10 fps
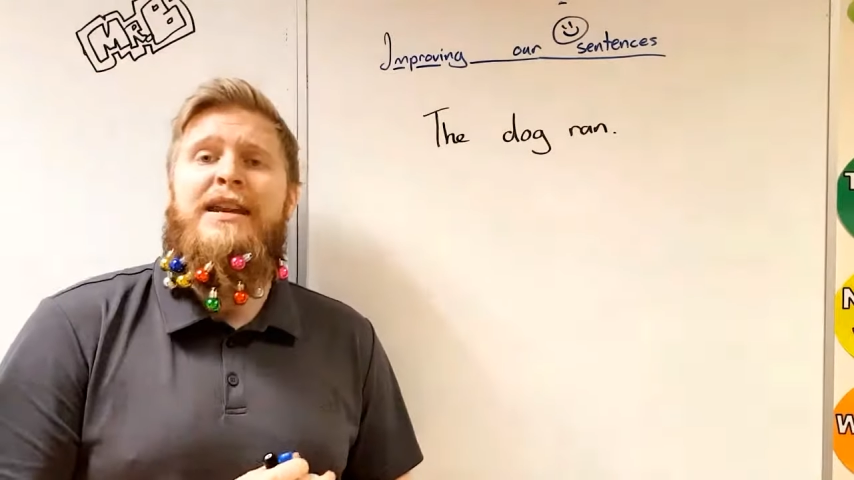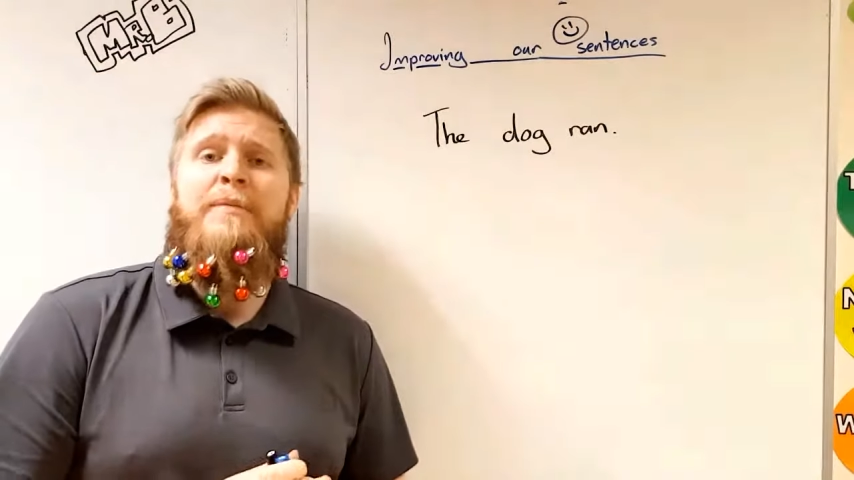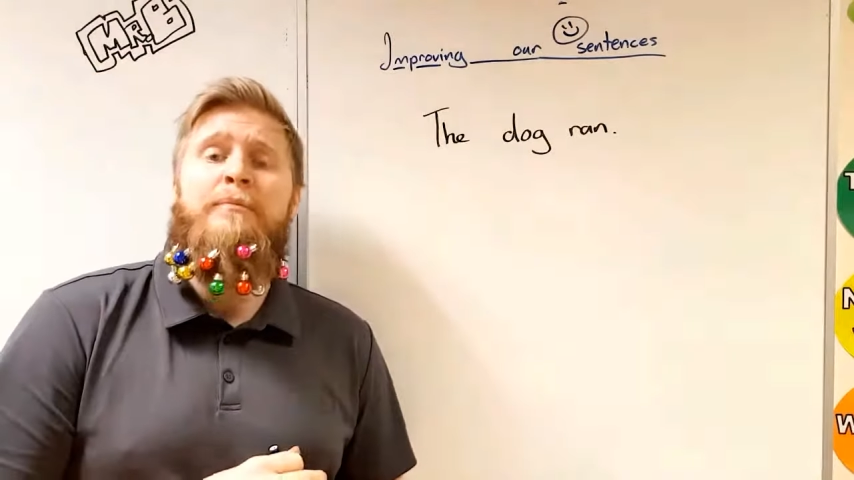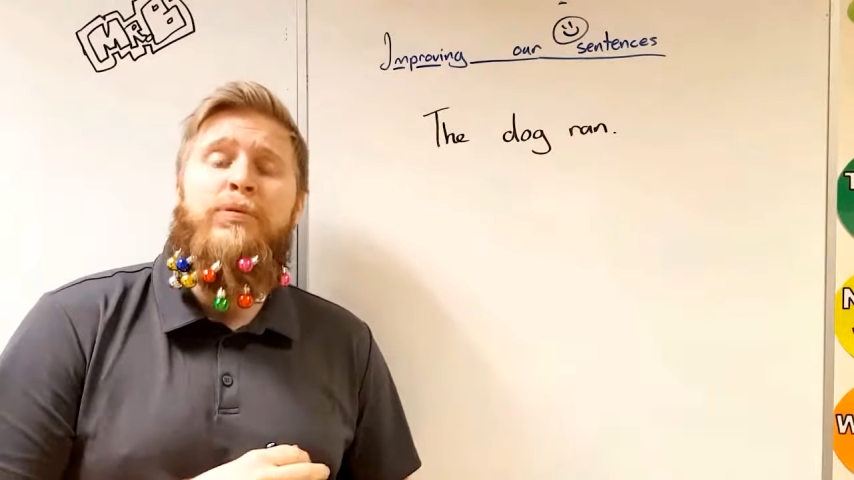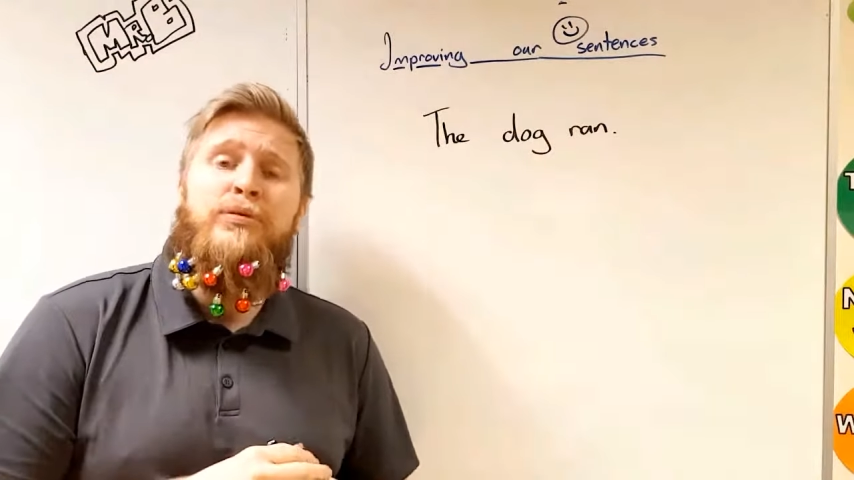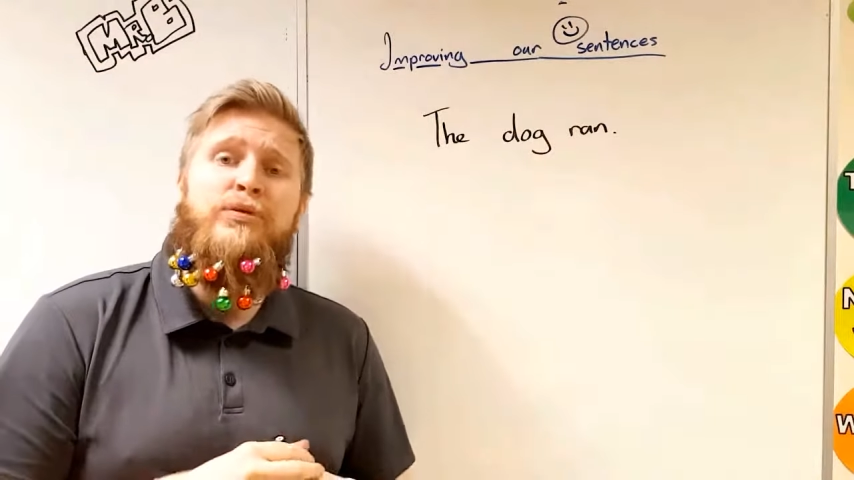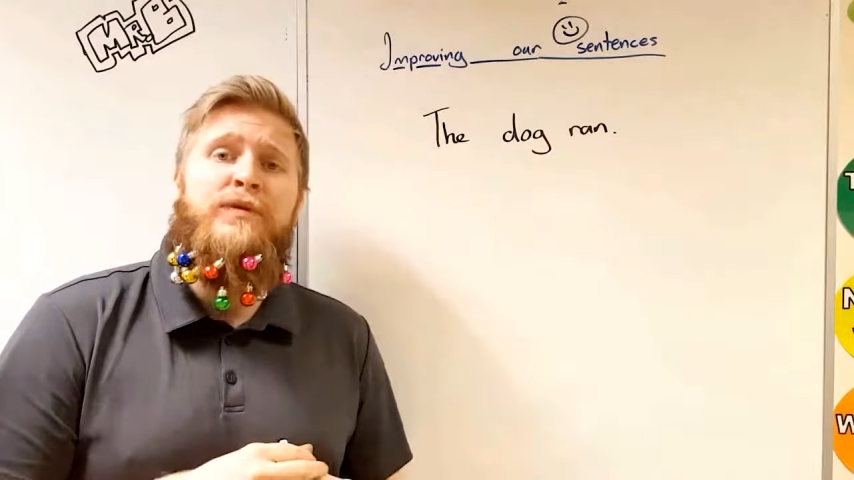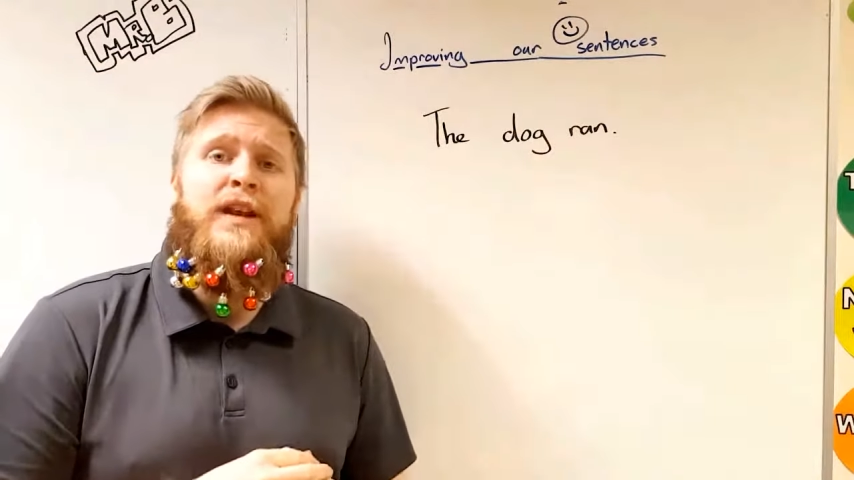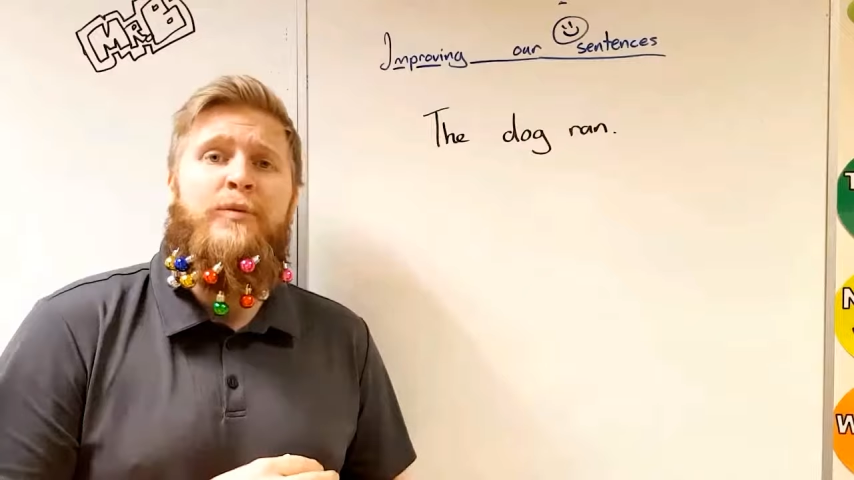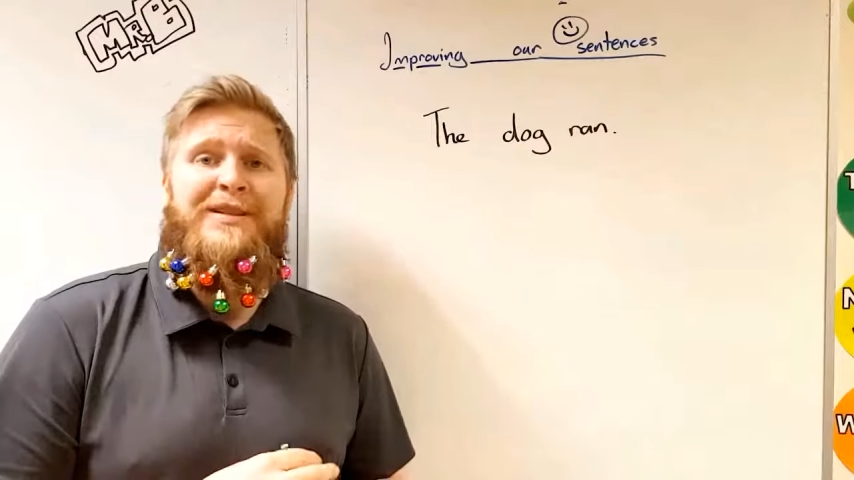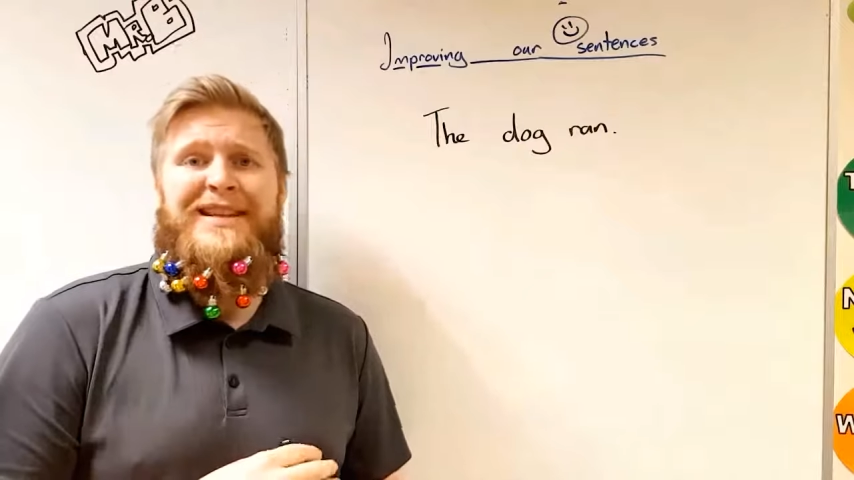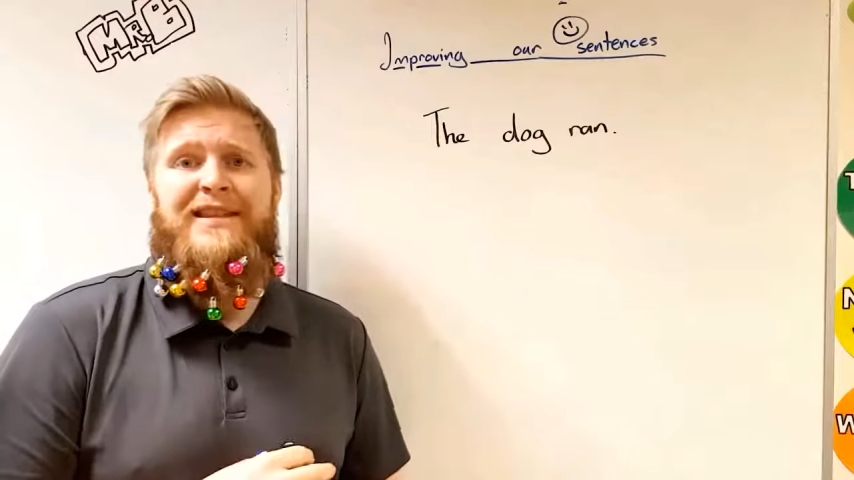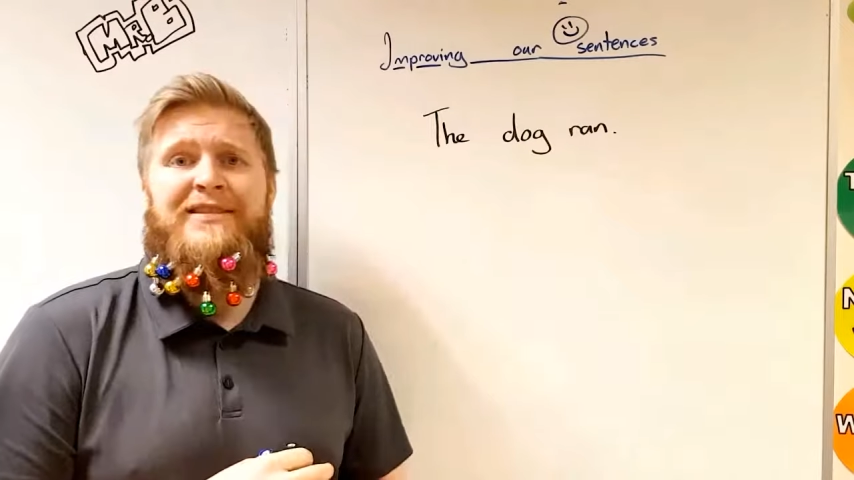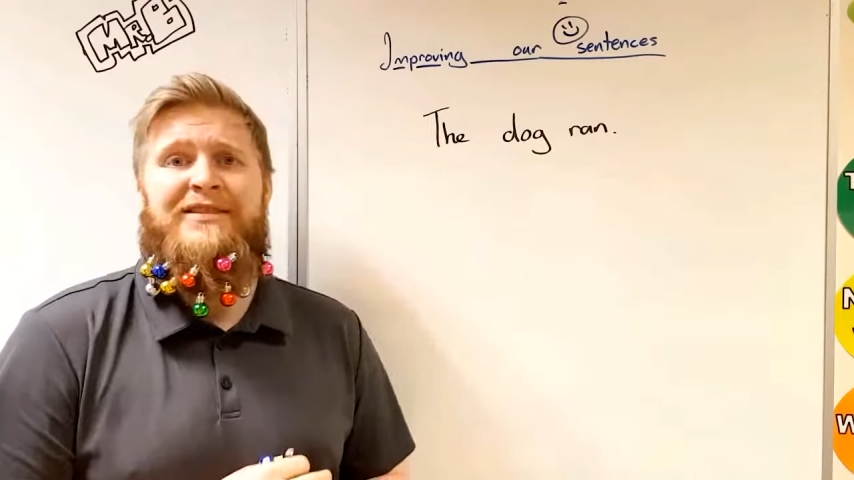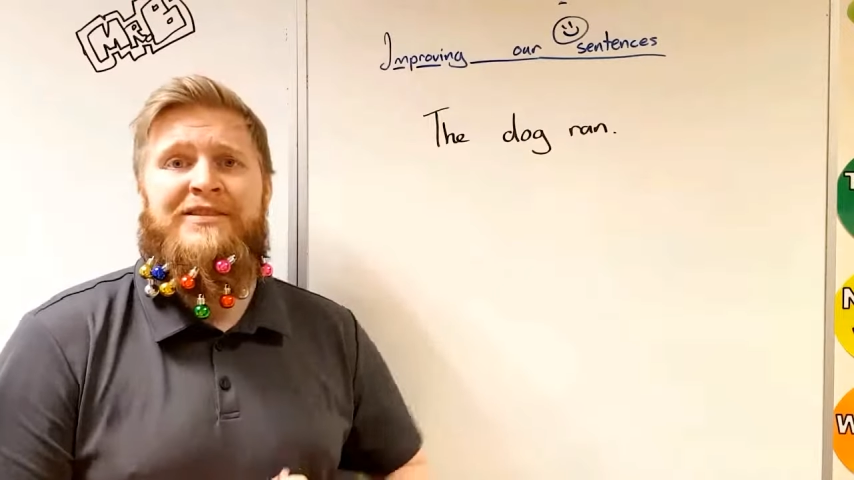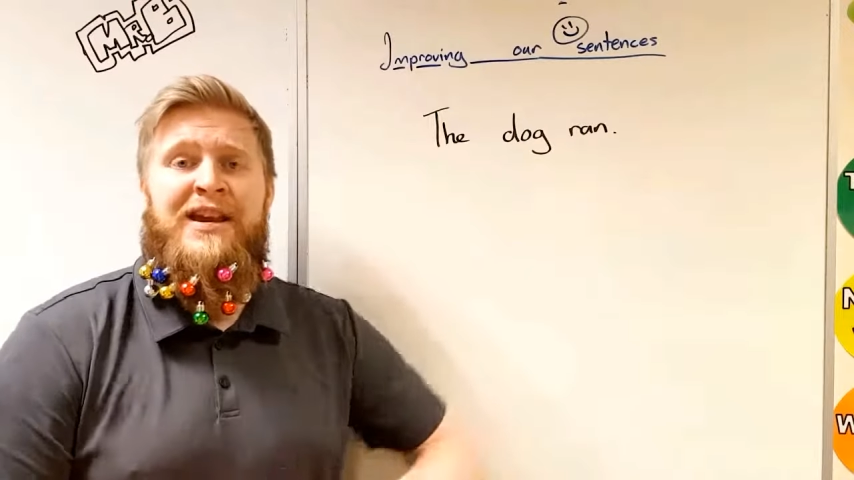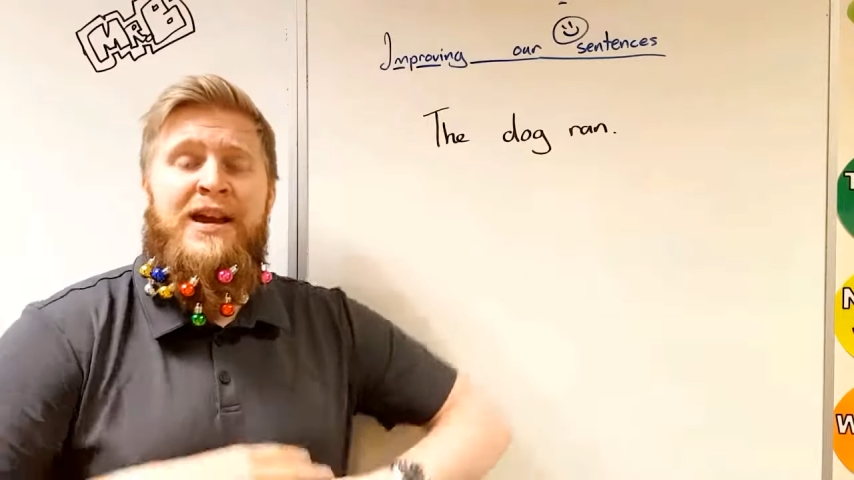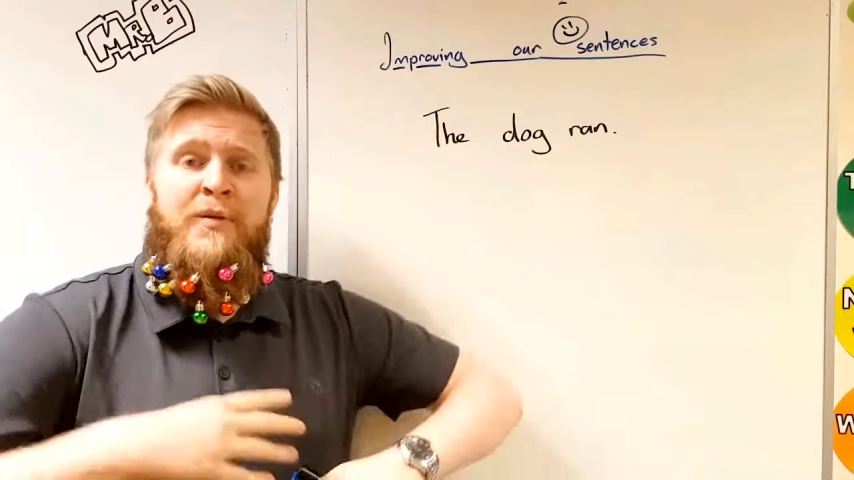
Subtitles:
improving our sentences,